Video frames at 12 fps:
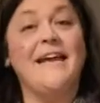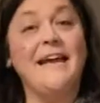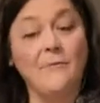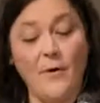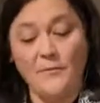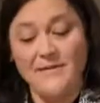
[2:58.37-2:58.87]

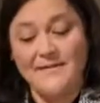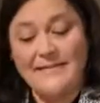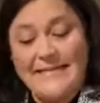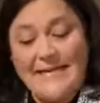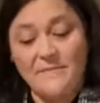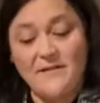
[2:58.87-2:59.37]
Take what was
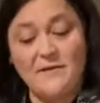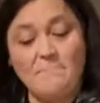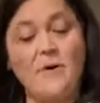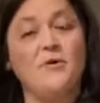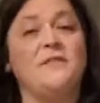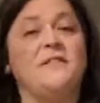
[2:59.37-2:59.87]
deemed the
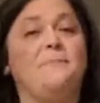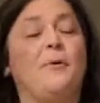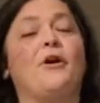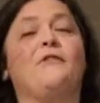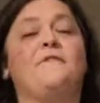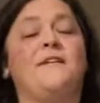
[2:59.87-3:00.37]
most
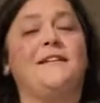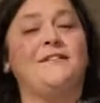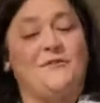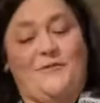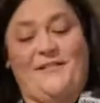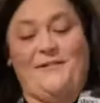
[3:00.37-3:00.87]
perfect